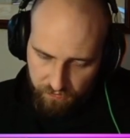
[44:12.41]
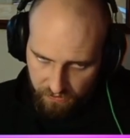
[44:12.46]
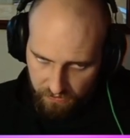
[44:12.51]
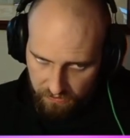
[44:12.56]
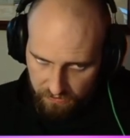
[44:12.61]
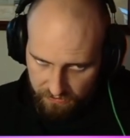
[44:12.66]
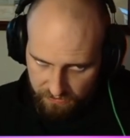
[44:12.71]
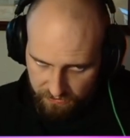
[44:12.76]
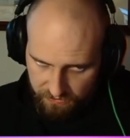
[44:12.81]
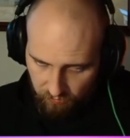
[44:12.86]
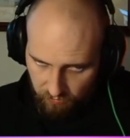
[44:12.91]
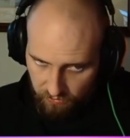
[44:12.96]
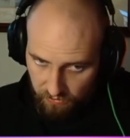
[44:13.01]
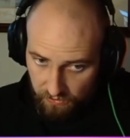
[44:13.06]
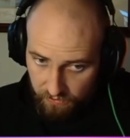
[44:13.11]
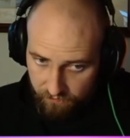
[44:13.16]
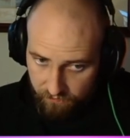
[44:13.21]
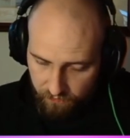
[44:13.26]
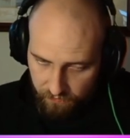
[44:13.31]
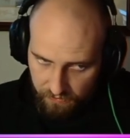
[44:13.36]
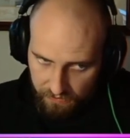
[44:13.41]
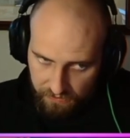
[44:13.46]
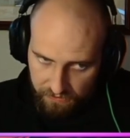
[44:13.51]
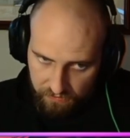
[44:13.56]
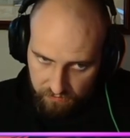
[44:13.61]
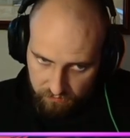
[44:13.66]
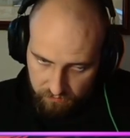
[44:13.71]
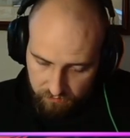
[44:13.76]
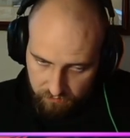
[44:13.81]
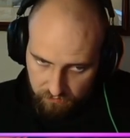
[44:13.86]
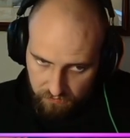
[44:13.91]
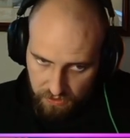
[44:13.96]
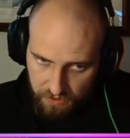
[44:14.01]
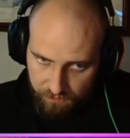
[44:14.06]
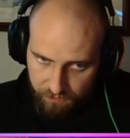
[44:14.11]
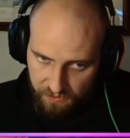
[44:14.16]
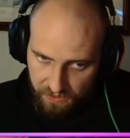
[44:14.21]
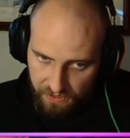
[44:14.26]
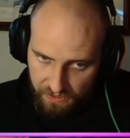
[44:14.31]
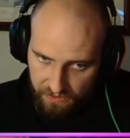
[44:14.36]
I just don't love when they can hop
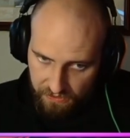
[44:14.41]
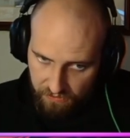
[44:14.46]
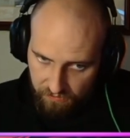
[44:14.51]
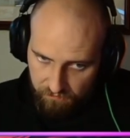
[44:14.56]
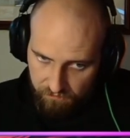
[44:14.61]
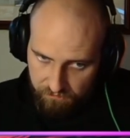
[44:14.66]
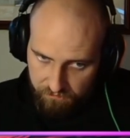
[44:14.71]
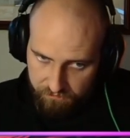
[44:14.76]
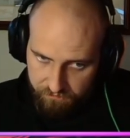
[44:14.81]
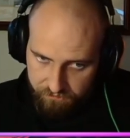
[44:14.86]
the knight in.